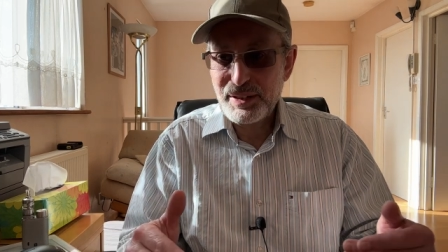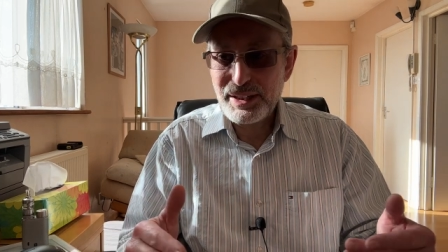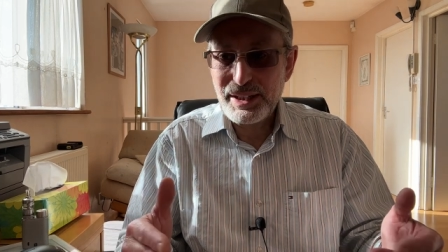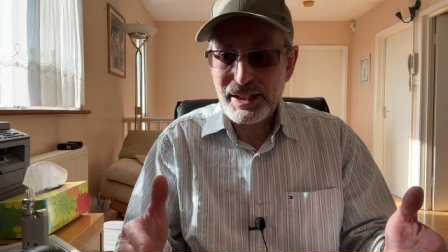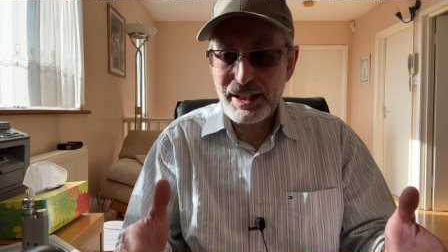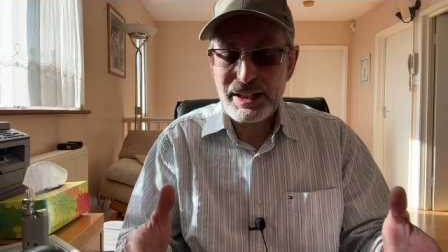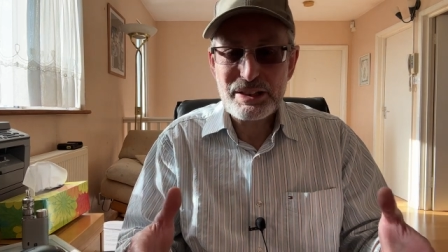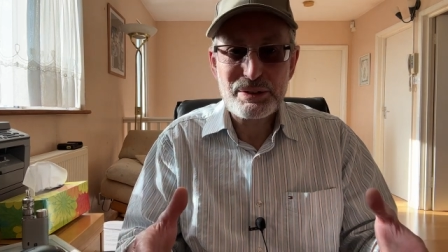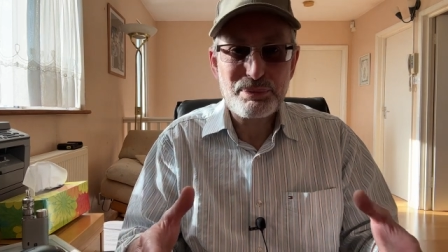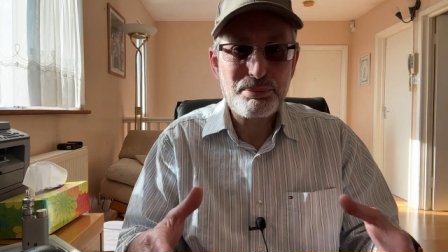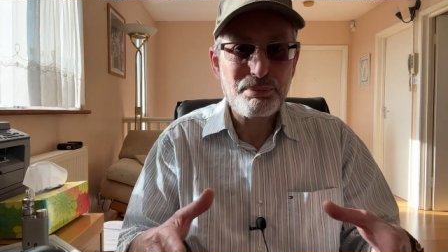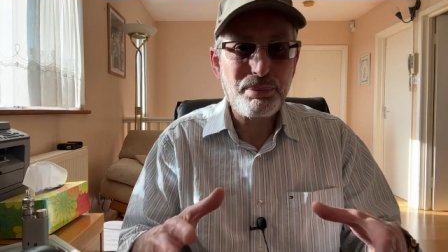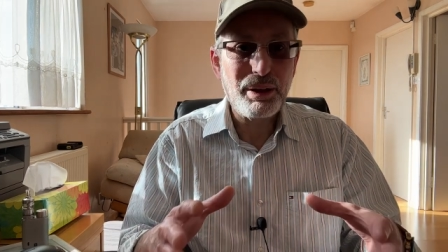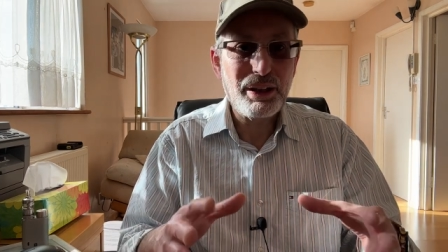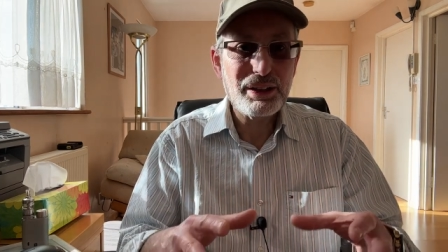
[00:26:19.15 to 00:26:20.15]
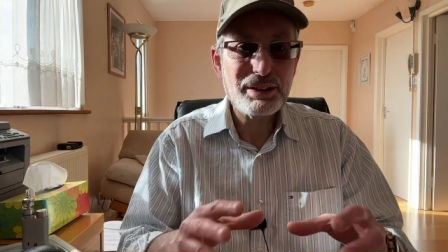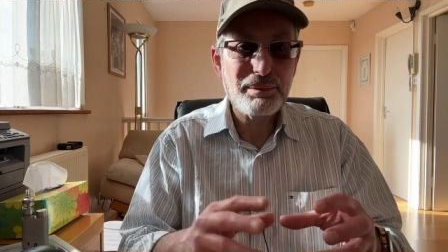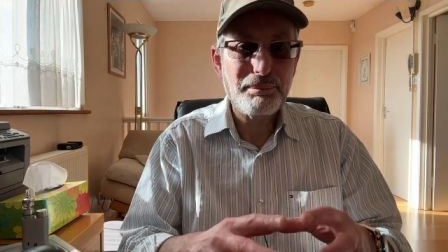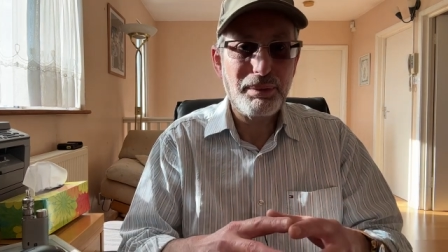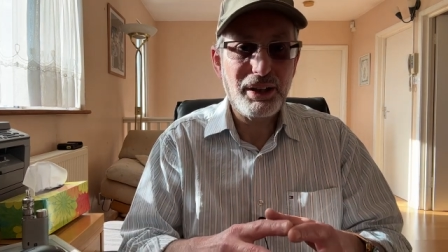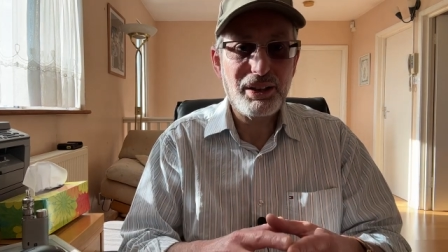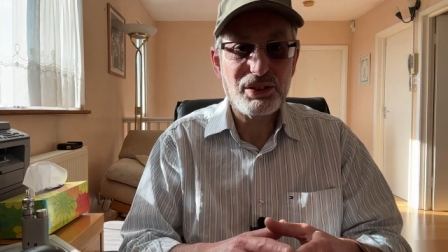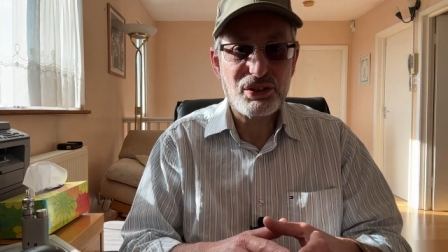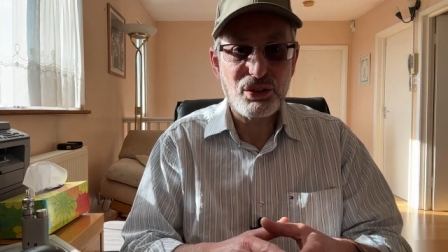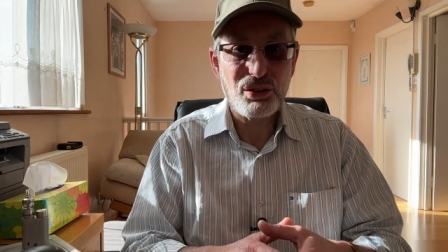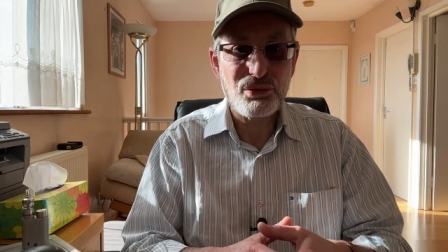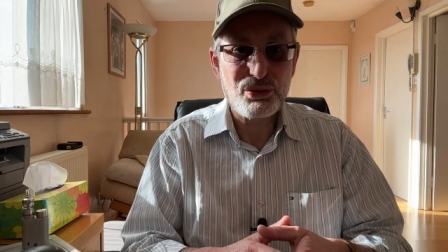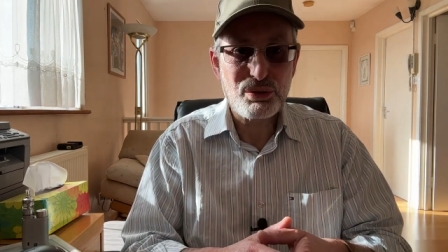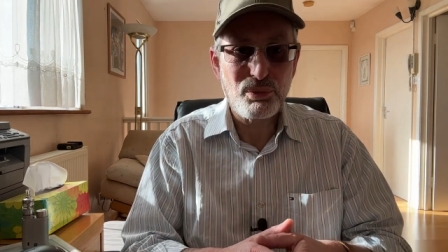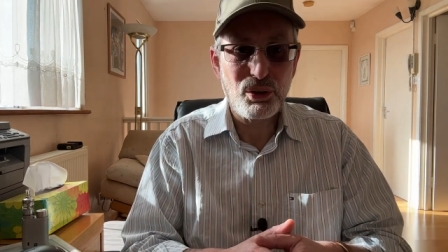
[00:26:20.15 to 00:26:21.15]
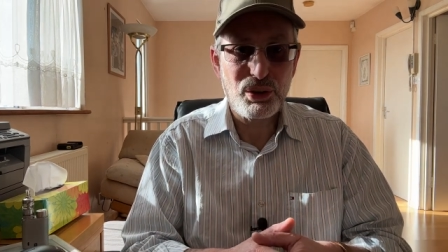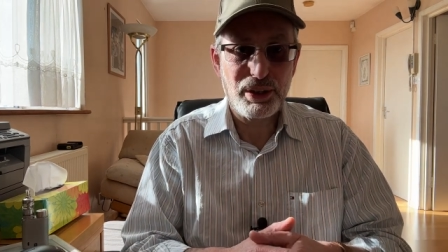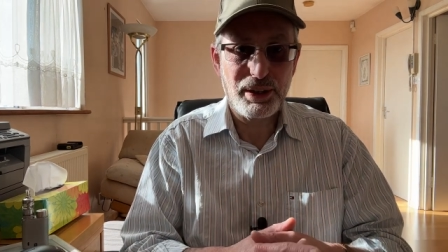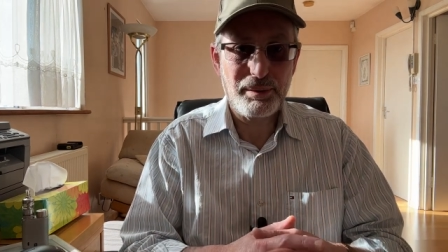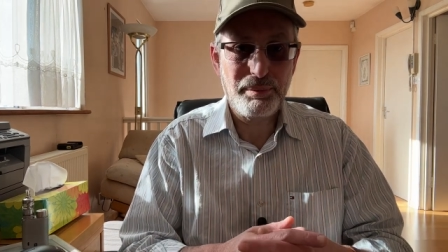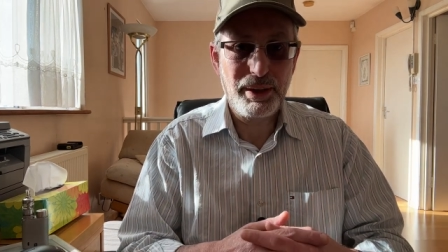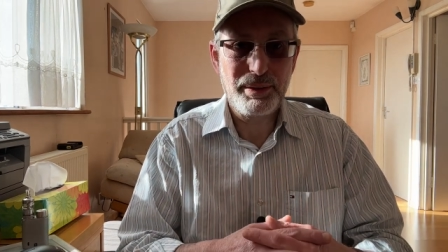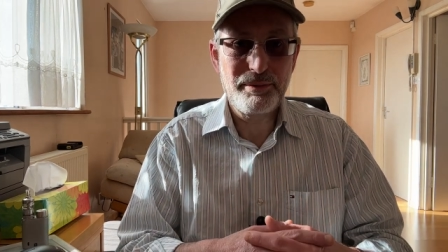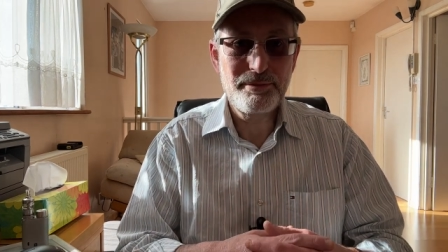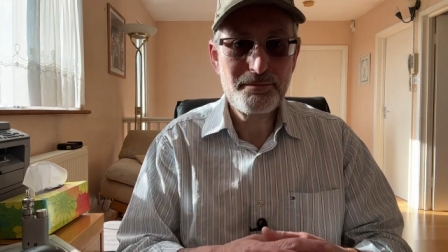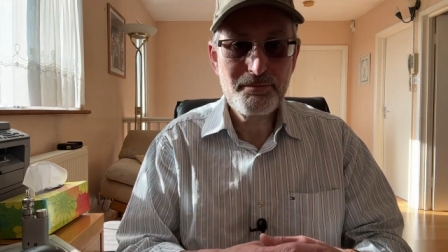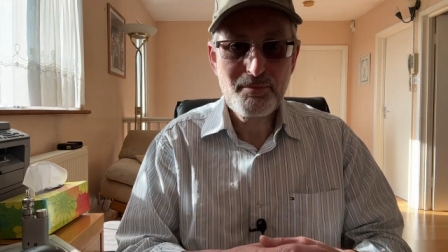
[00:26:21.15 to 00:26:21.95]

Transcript: That's part and parcel of smoking a pipe.